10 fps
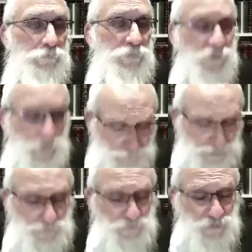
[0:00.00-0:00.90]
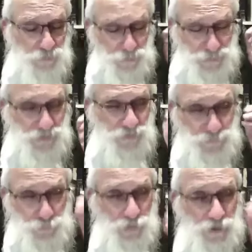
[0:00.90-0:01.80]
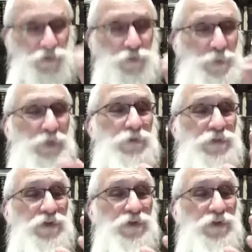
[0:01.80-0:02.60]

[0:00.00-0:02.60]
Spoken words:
Sometimes this foolish spirit